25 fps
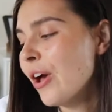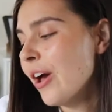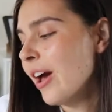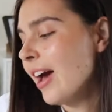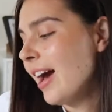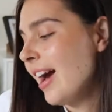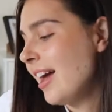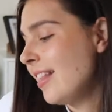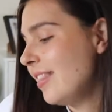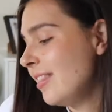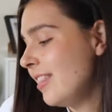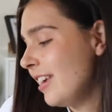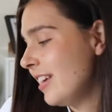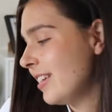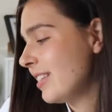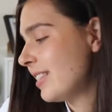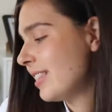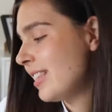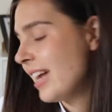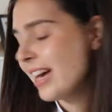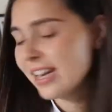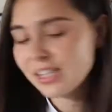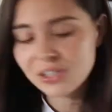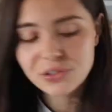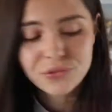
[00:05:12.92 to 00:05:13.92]
and this
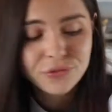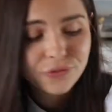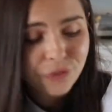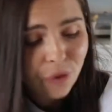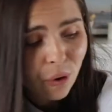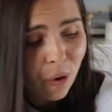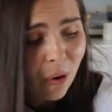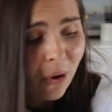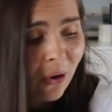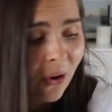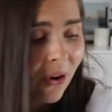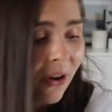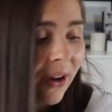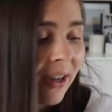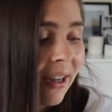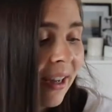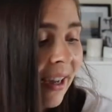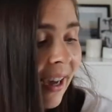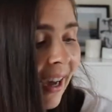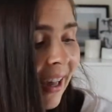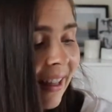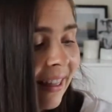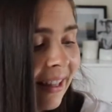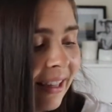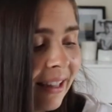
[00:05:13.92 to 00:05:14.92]
has 4.
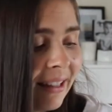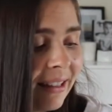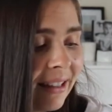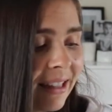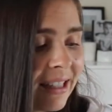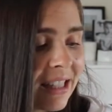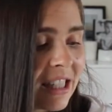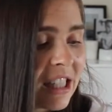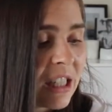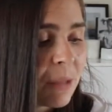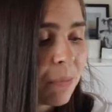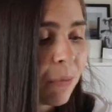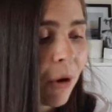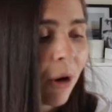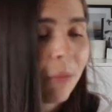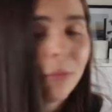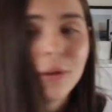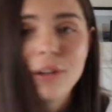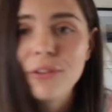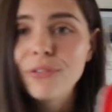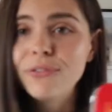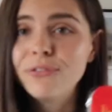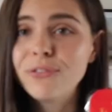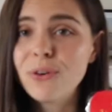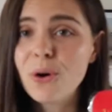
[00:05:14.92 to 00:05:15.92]
I think this is
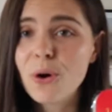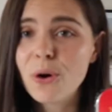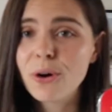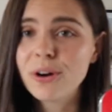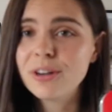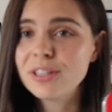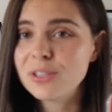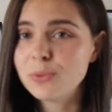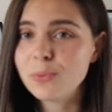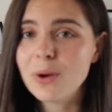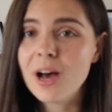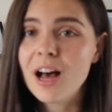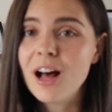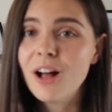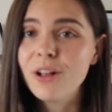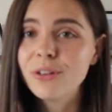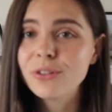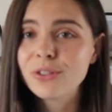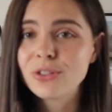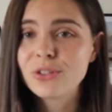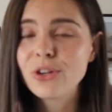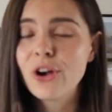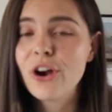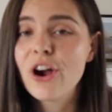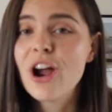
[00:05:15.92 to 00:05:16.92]
probably 4 as well.
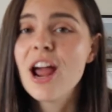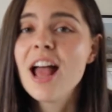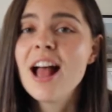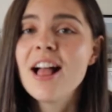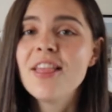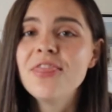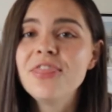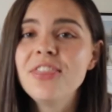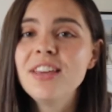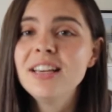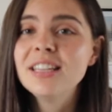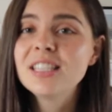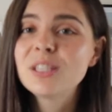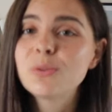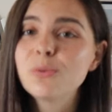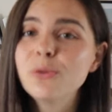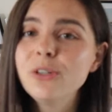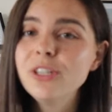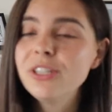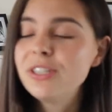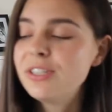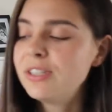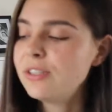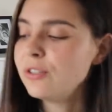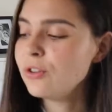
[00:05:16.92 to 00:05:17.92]
So this
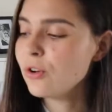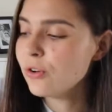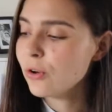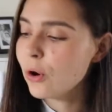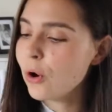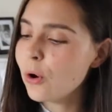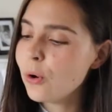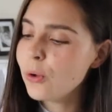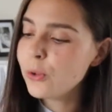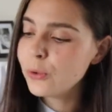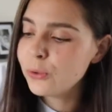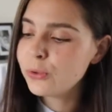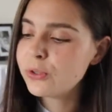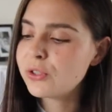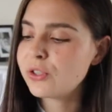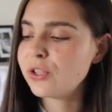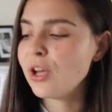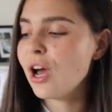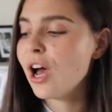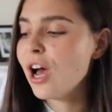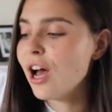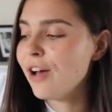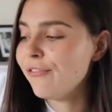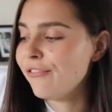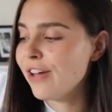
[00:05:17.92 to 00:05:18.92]
would all
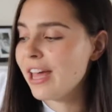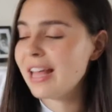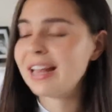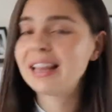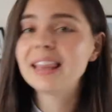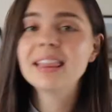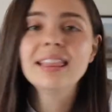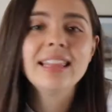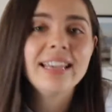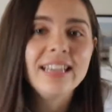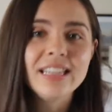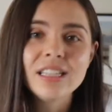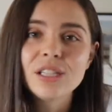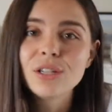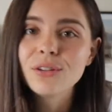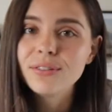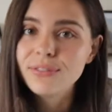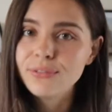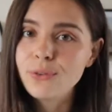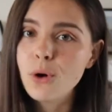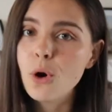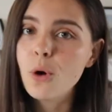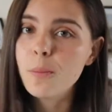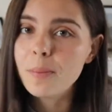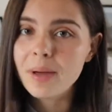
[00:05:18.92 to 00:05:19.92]
serve at least
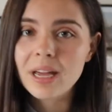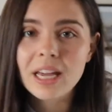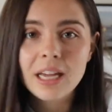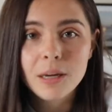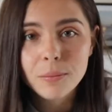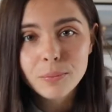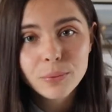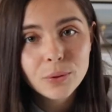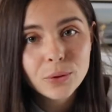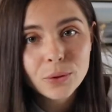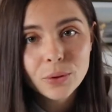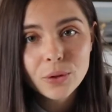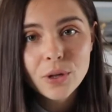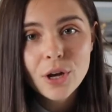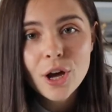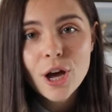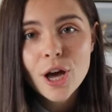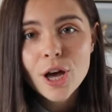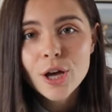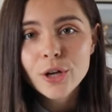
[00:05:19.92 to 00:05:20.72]
4 people.